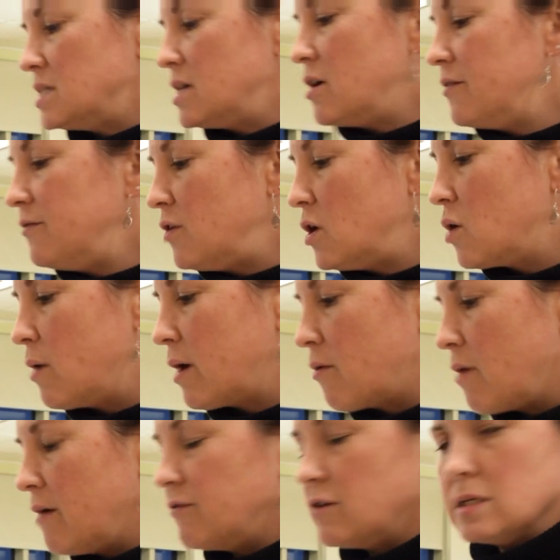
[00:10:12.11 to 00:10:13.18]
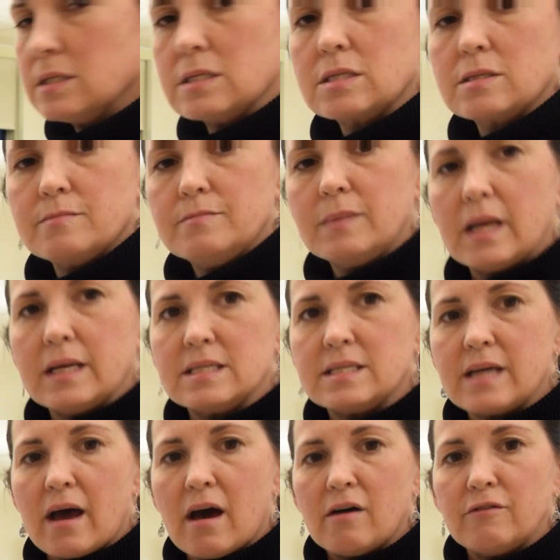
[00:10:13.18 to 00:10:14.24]
here for a quick reference. Nice
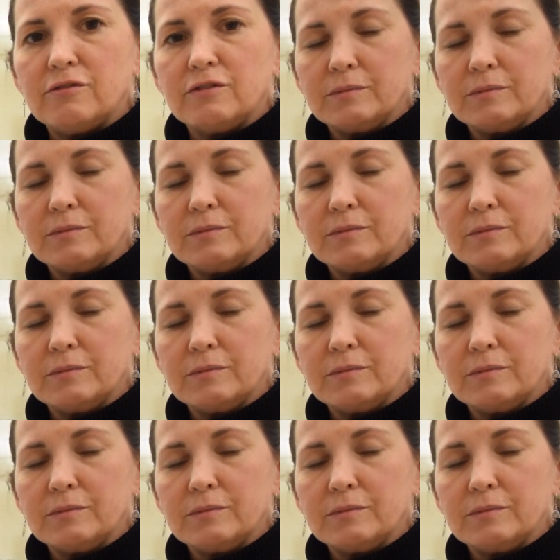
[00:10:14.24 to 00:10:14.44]
to have.